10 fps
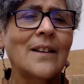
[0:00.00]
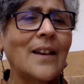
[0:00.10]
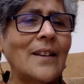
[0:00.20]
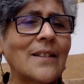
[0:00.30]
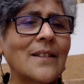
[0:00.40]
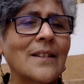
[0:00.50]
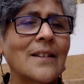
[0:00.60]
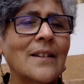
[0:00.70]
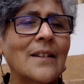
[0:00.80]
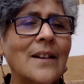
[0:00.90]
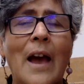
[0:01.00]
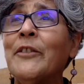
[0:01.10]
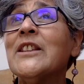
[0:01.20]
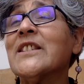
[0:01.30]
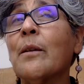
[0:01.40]
Yes.
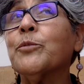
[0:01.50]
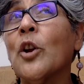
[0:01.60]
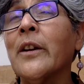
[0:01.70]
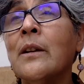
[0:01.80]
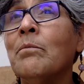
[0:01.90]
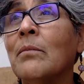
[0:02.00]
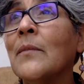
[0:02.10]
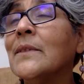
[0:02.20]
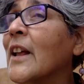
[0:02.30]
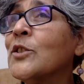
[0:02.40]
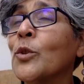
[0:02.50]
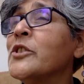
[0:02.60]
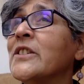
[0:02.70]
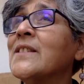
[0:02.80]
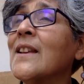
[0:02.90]
Having stepped on him, that's what
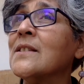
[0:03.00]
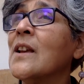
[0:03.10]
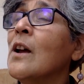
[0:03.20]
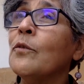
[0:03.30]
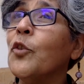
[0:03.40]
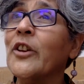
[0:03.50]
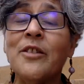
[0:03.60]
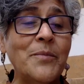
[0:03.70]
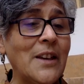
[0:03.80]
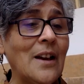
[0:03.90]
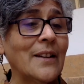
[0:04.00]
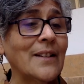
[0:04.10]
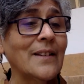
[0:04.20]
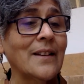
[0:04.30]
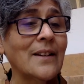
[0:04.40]
she says. Forgive me, young
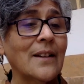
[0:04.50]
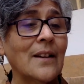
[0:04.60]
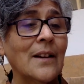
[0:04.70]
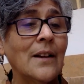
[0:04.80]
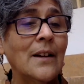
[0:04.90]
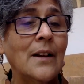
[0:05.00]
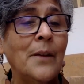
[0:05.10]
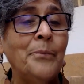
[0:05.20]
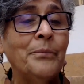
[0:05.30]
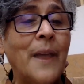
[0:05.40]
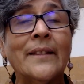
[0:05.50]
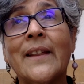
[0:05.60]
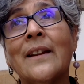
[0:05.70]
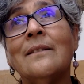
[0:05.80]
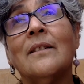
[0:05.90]
ascetic. And
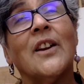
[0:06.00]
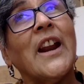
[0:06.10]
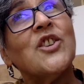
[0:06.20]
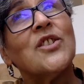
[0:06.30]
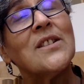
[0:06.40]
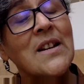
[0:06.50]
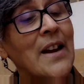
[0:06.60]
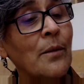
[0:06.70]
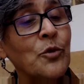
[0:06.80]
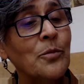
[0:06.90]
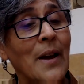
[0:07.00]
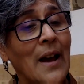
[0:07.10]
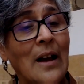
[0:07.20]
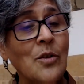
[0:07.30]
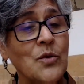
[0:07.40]
then graciously come to my
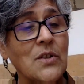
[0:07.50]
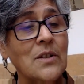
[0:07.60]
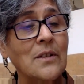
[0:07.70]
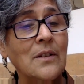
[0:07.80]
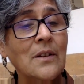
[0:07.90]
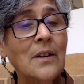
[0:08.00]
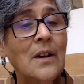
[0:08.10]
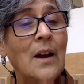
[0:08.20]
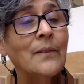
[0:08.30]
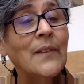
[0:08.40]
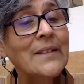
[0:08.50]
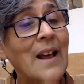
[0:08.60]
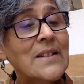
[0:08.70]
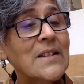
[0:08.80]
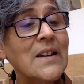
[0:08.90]
house. The
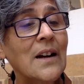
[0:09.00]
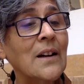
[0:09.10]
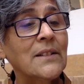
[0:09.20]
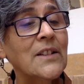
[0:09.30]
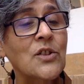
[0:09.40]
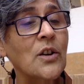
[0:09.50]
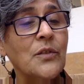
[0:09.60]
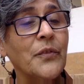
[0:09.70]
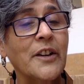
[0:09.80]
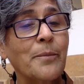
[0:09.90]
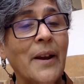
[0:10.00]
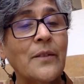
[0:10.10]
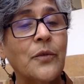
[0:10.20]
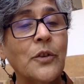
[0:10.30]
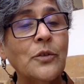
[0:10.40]
dusty earth is not a fit bed
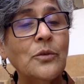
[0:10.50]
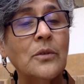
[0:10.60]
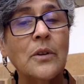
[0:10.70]
for you.